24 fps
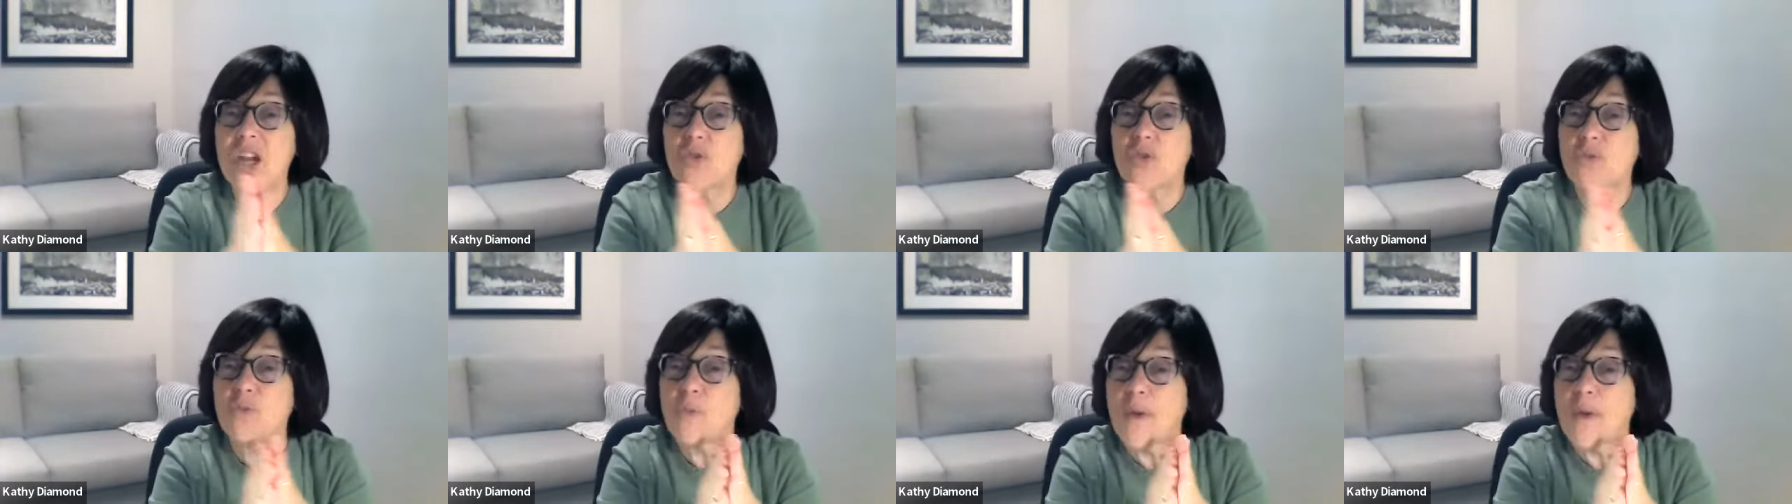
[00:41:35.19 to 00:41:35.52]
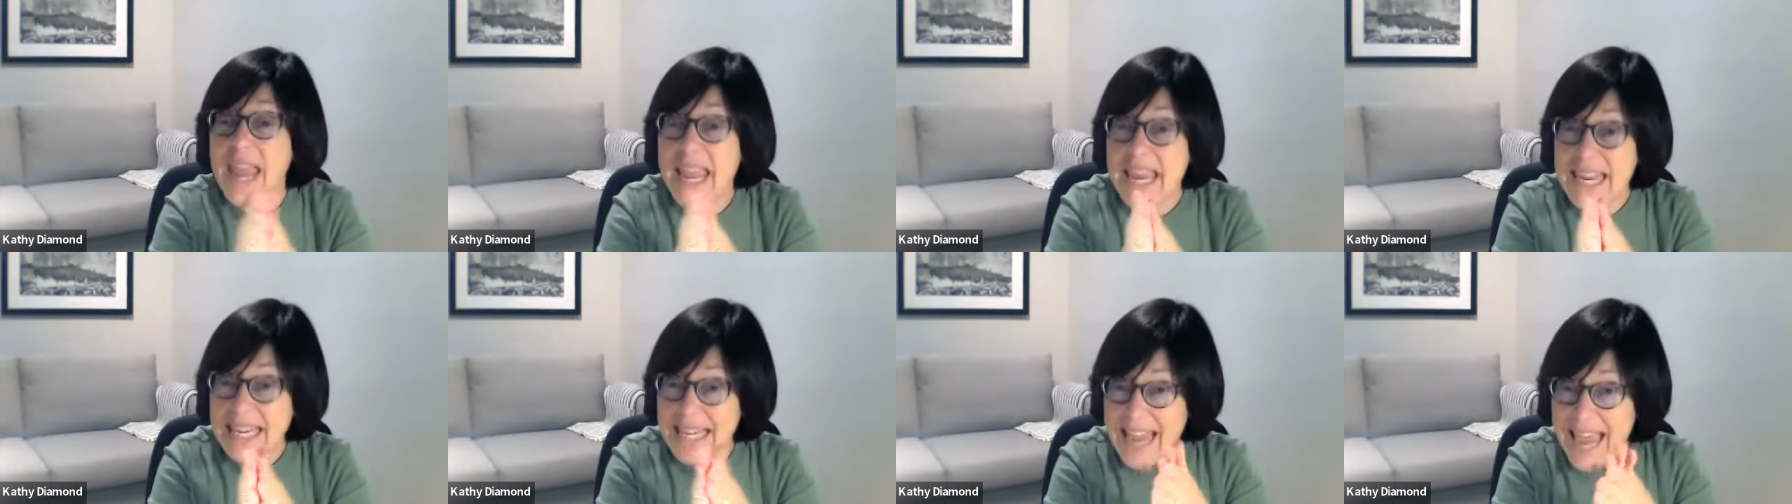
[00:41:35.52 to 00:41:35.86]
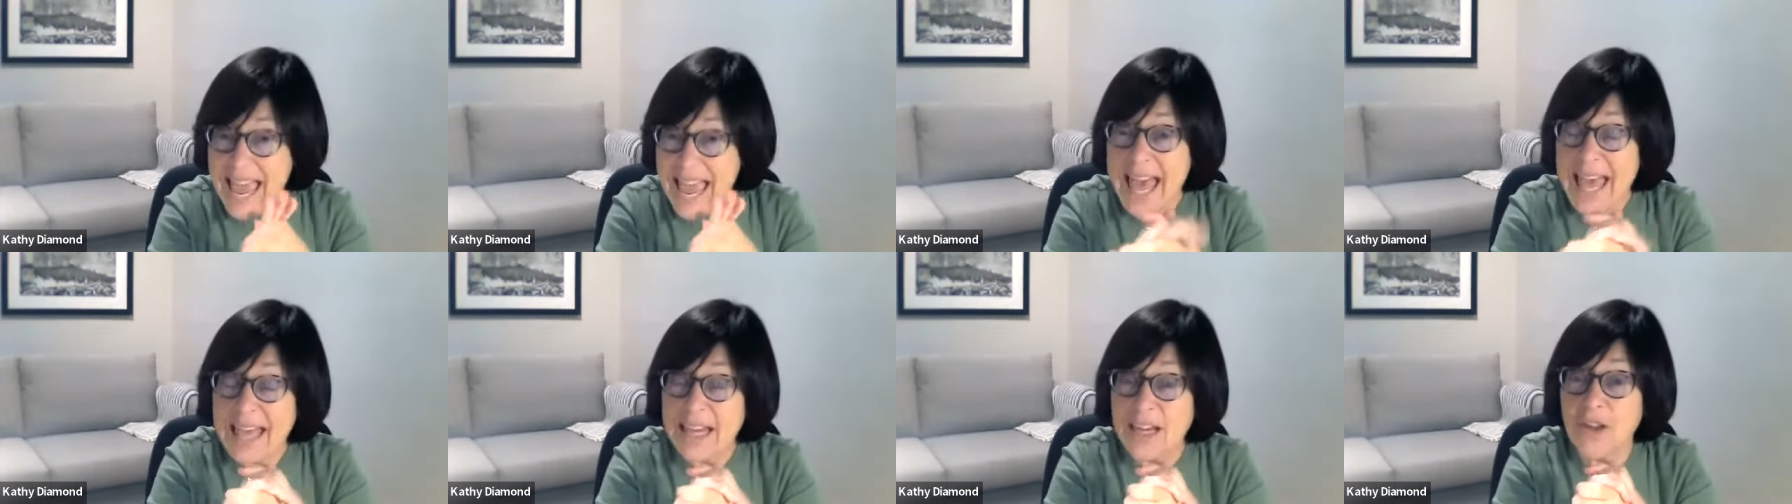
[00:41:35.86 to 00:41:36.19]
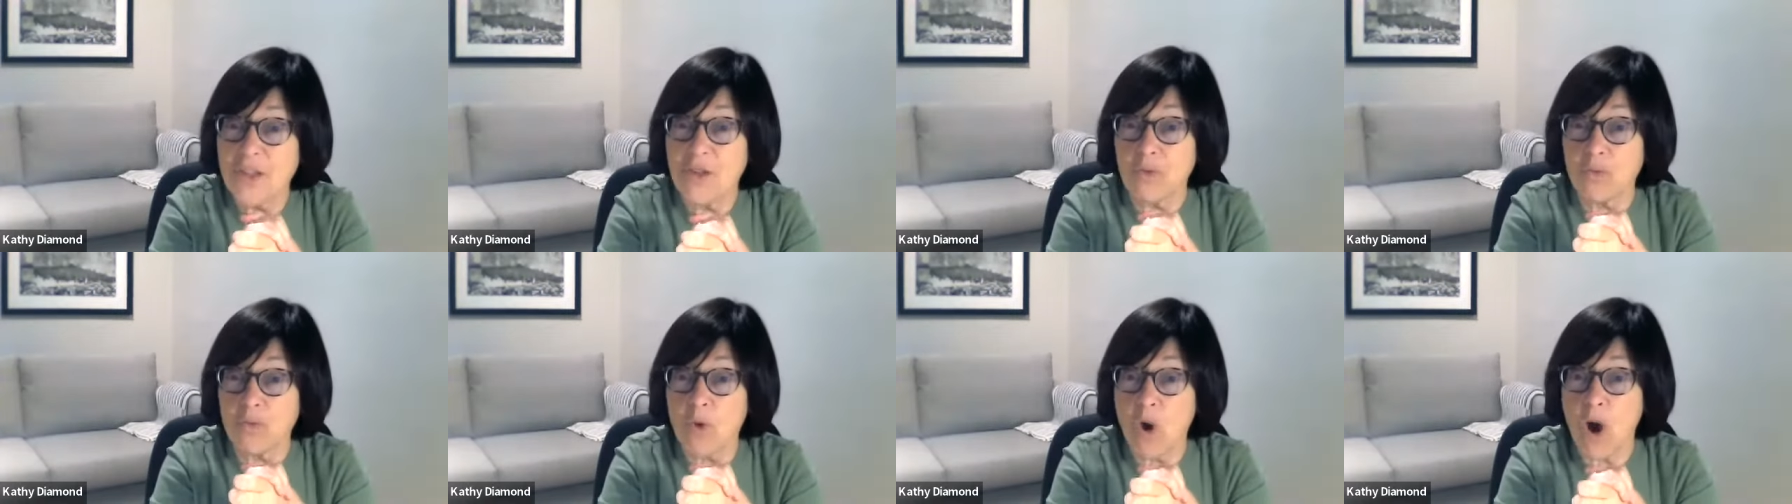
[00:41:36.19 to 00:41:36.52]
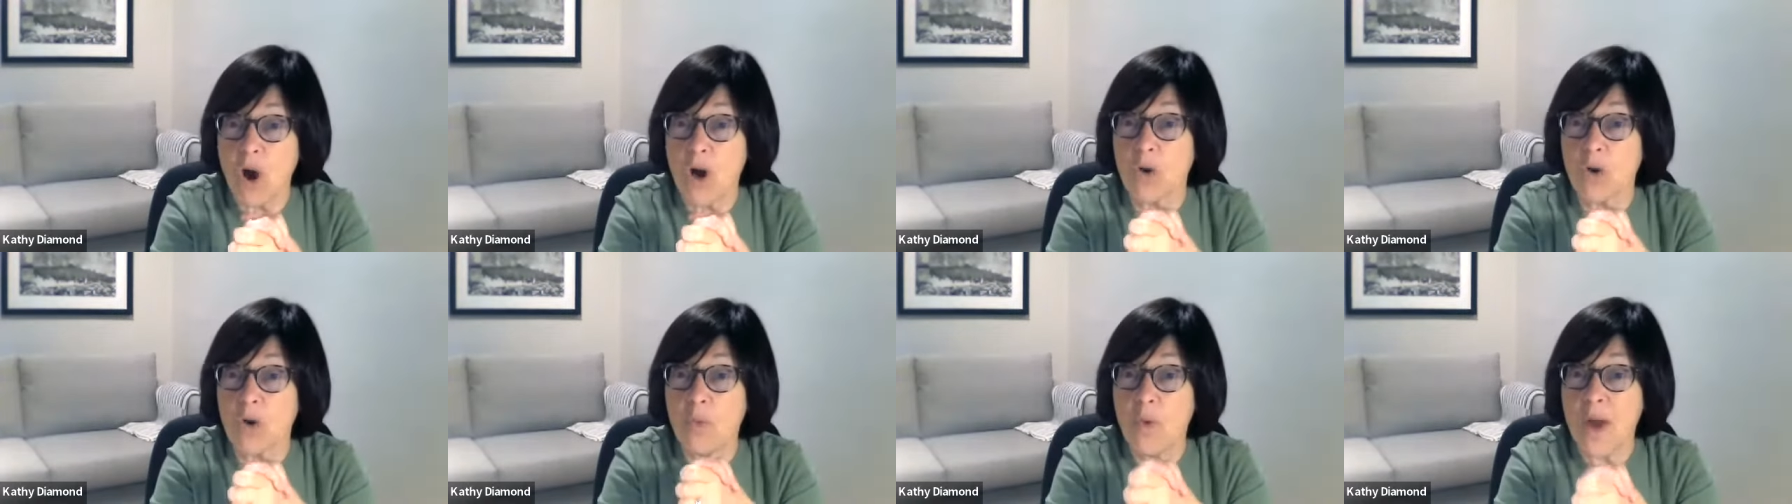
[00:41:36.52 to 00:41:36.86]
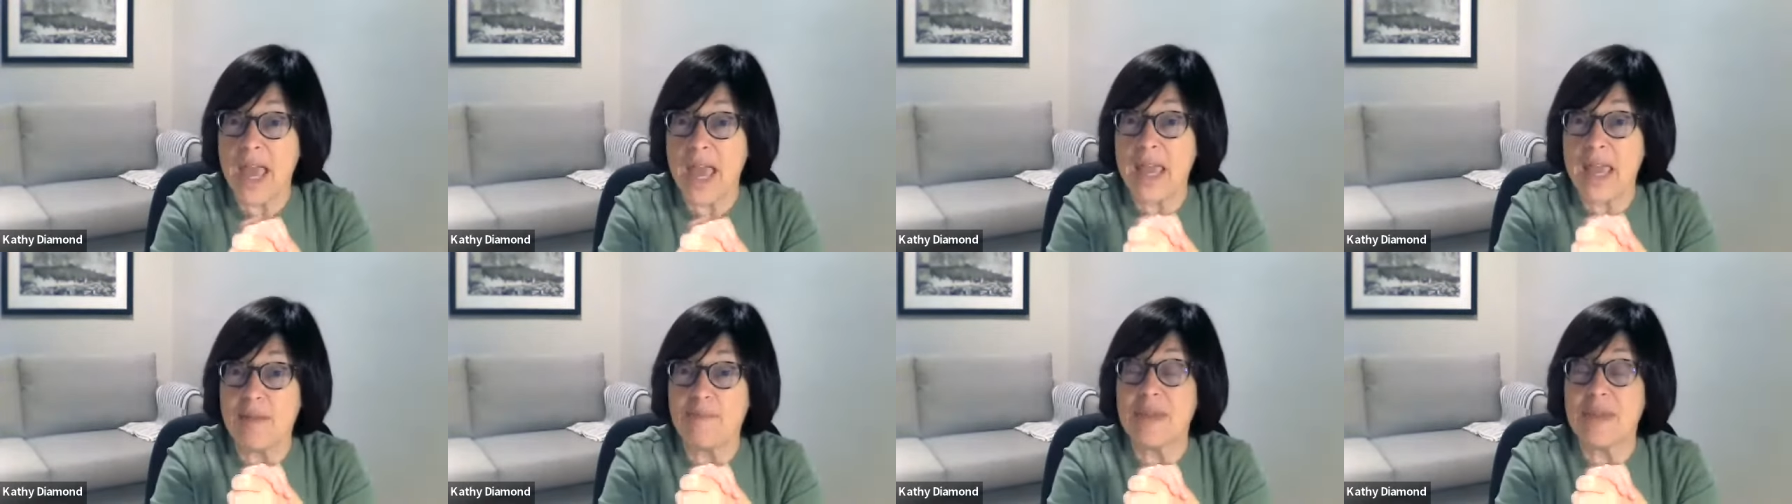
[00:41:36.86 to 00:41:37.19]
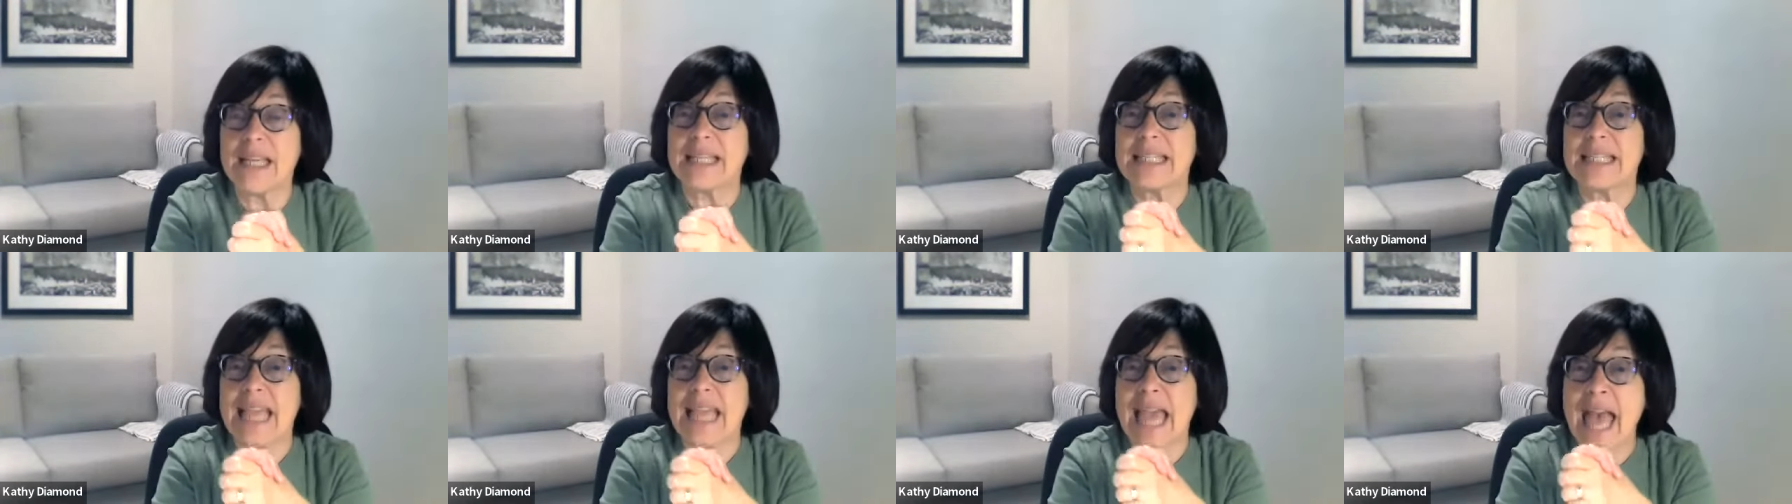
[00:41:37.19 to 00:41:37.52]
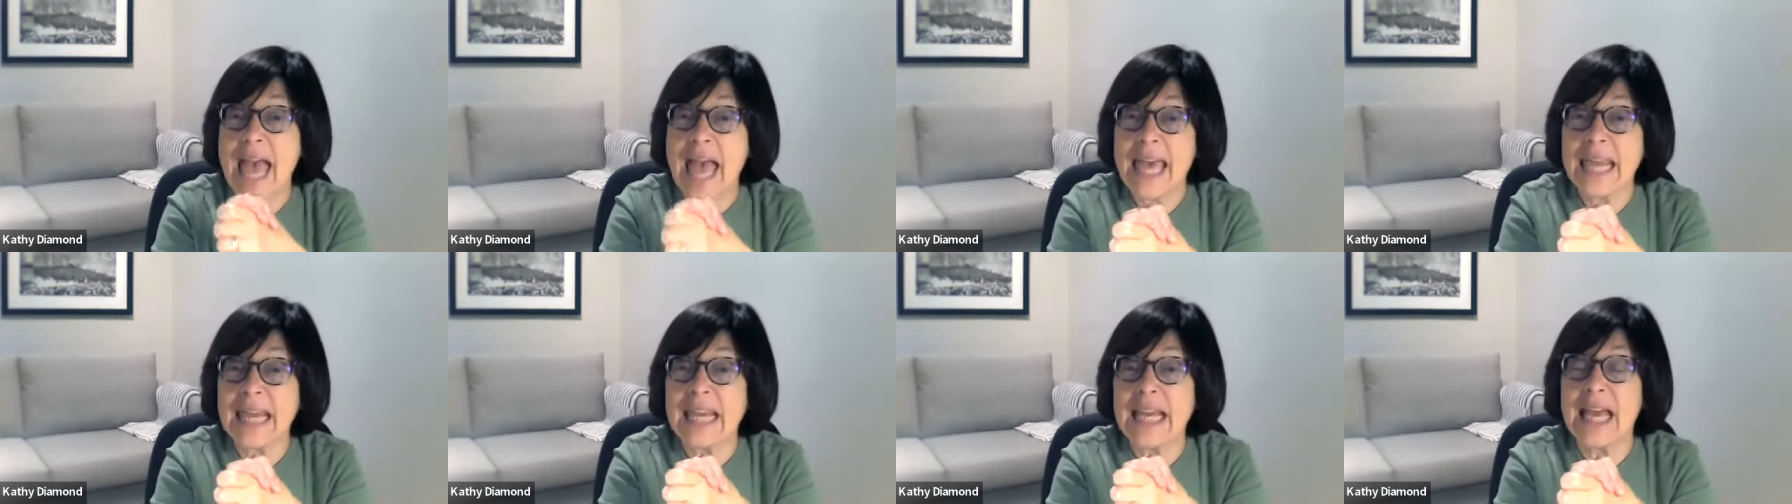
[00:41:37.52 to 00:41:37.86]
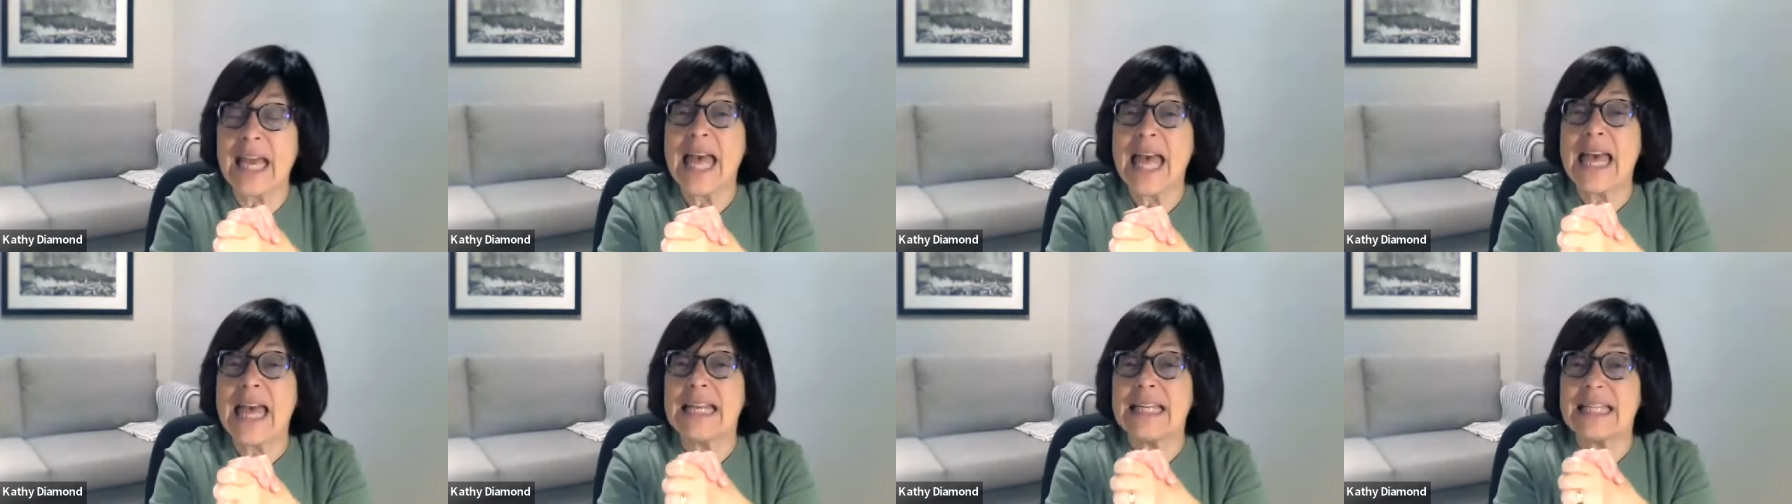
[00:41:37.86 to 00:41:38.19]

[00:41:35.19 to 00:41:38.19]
grate Hana the wrong way because Hana